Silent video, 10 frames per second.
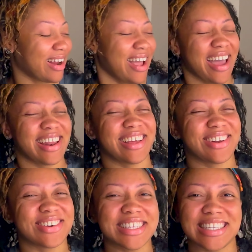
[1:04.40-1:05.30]
had it
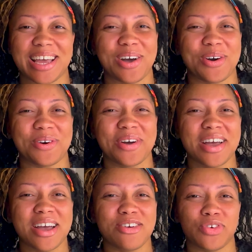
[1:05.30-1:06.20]
on sale
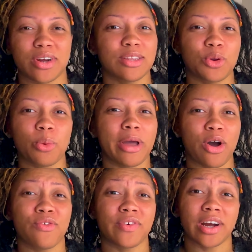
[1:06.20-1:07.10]
for a little bit
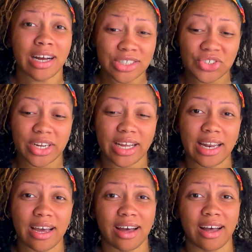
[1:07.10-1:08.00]
over $100.
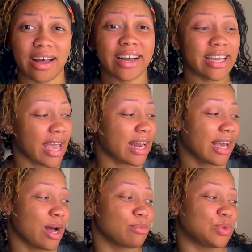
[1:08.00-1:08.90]
Again, it
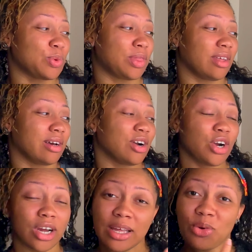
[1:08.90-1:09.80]
comes with the
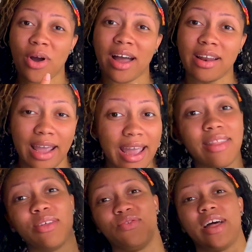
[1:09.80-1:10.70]
curling wand and
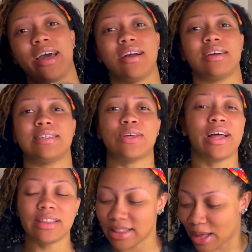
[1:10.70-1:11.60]
the flat iron, so I
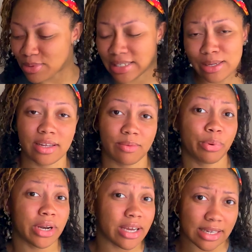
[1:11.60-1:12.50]
thought that was a
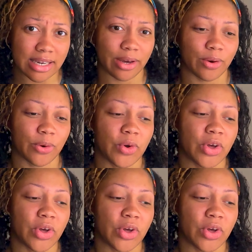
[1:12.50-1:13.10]
pretty good deal.